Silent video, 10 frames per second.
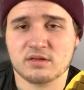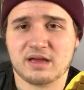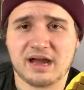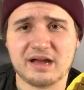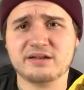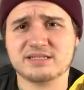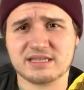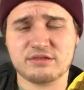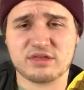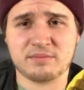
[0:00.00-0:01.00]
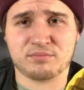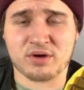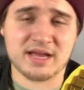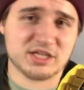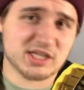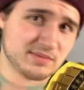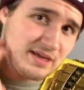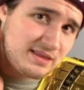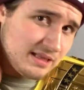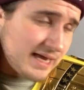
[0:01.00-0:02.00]
I honestly think Bryan should be in
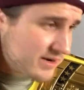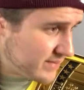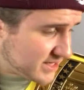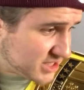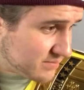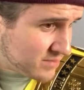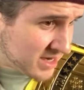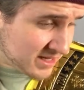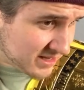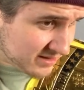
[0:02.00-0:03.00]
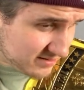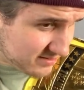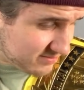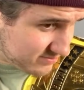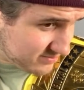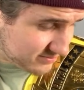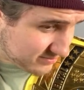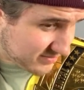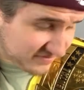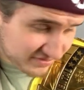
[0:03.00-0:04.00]
the ladder match at Mania
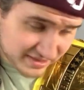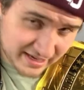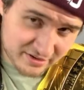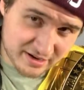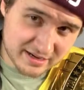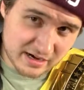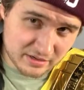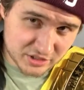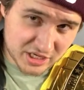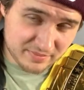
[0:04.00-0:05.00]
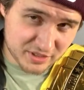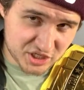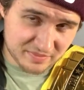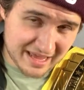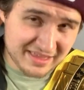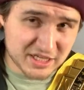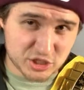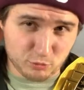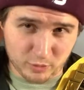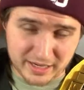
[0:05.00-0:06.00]
for the Intercontinental Championship. I think he
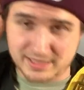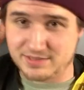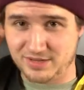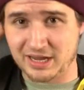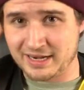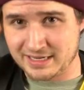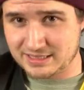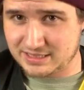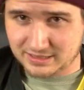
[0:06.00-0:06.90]
should win it, to be honest.